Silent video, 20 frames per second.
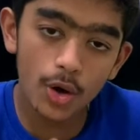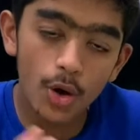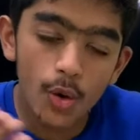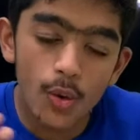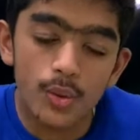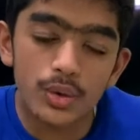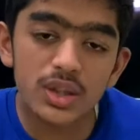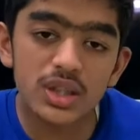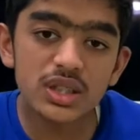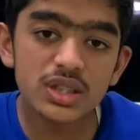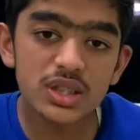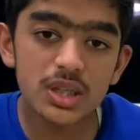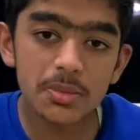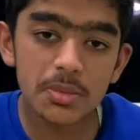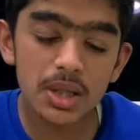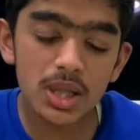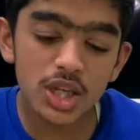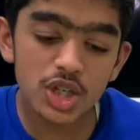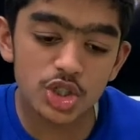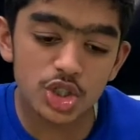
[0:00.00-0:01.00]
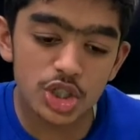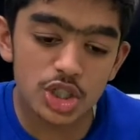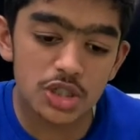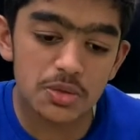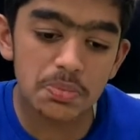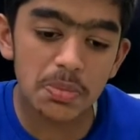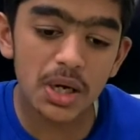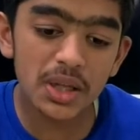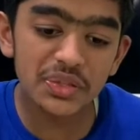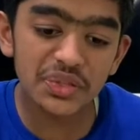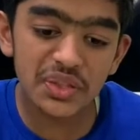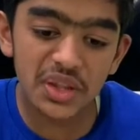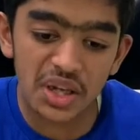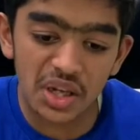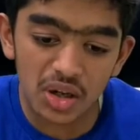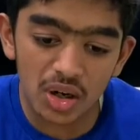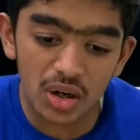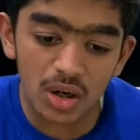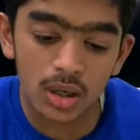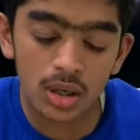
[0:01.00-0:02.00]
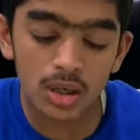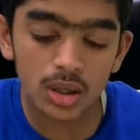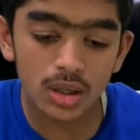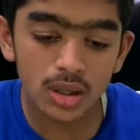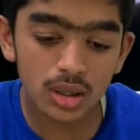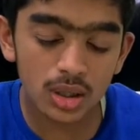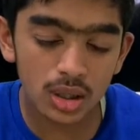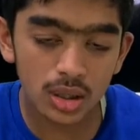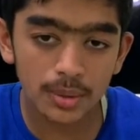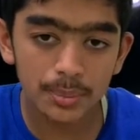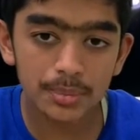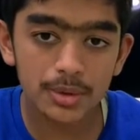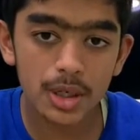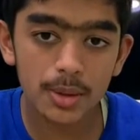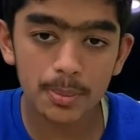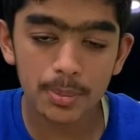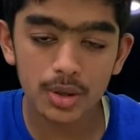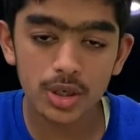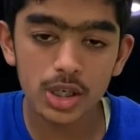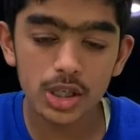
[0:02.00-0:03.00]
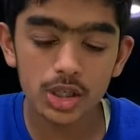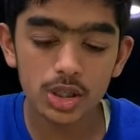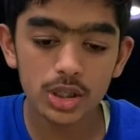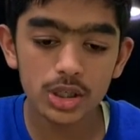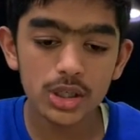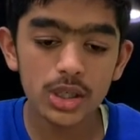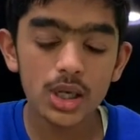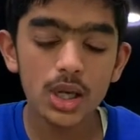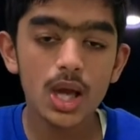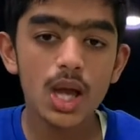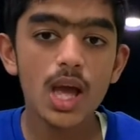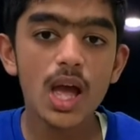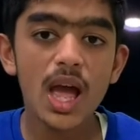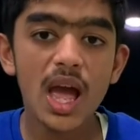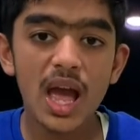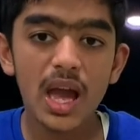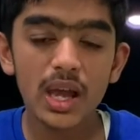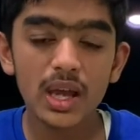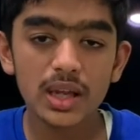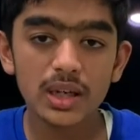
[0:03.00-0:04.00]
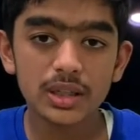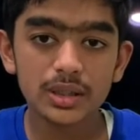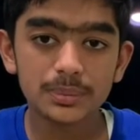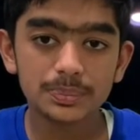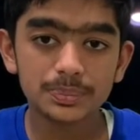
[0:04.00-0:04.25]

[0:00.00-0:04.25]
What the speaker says: only simulations, but they're pretty good. And